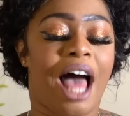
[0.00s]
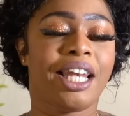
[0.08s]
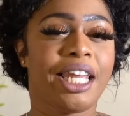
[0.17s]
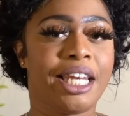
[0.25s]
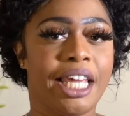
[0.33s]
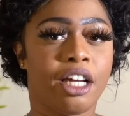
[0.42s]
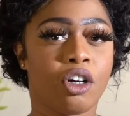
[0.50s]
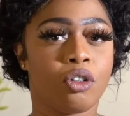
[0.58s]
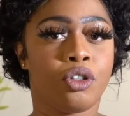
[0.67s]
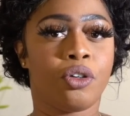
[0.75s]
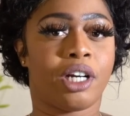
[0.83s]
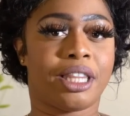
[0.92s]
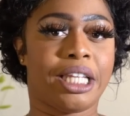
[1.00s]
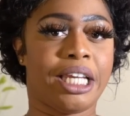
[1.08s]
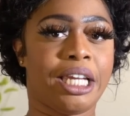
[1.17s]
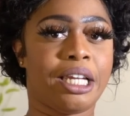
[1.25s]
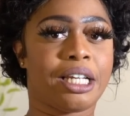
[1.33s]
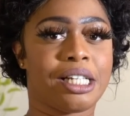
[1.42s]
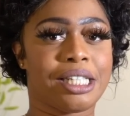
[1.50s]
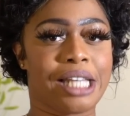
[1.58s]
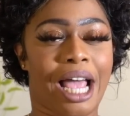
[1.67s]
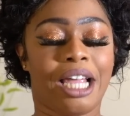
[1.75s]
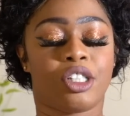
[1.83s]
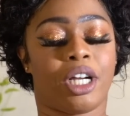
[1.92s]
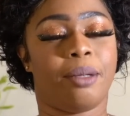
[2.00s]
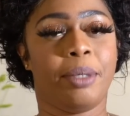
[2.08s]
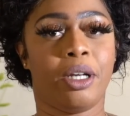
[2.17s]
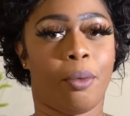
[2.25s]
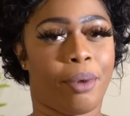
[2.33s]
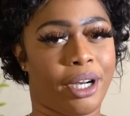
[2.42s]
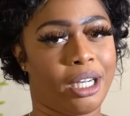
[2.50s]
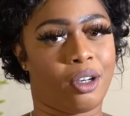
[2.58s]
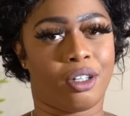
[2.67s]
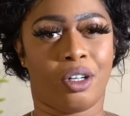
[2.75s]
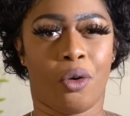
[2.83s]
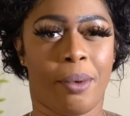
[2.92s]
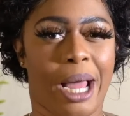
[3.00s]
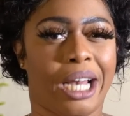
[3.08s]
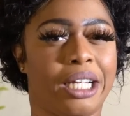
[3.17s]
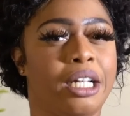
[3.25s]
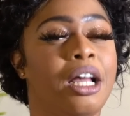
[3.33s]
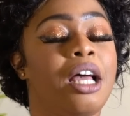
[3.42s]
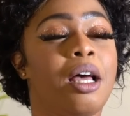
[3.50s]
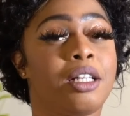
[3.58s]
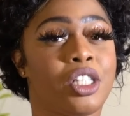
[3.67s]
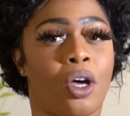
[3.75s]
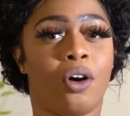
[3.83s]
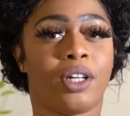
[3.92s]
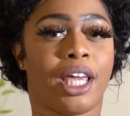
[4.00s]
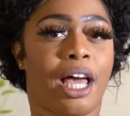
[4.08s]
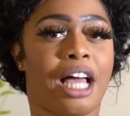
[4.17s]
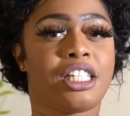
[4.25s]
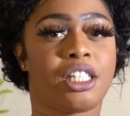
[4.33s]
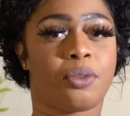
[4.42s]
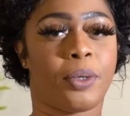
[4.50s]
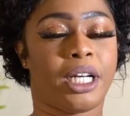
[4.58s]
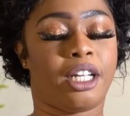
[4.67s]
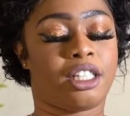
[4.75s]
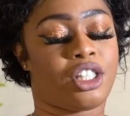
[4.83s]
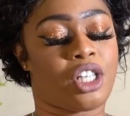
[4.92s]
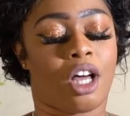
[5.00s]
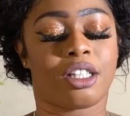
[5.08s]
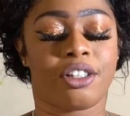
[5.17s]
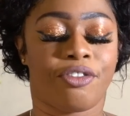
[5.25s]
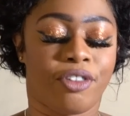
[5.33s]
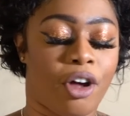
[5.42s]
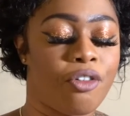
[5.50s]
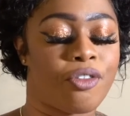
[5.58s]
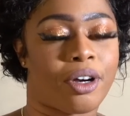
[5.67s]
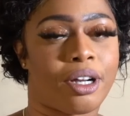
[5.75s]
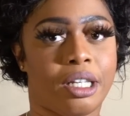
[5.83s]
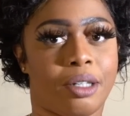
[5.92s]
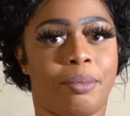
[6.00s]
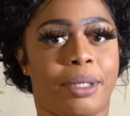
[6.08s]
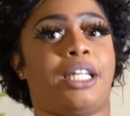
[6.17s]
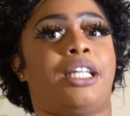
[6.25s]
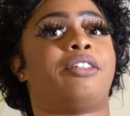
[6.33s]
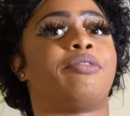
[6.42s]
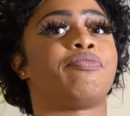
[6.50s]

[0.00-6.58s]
I let Leia go do her thing because I ain't trying to be no burden on nobody. So yeah, I just went and talked to Flo for a little minute.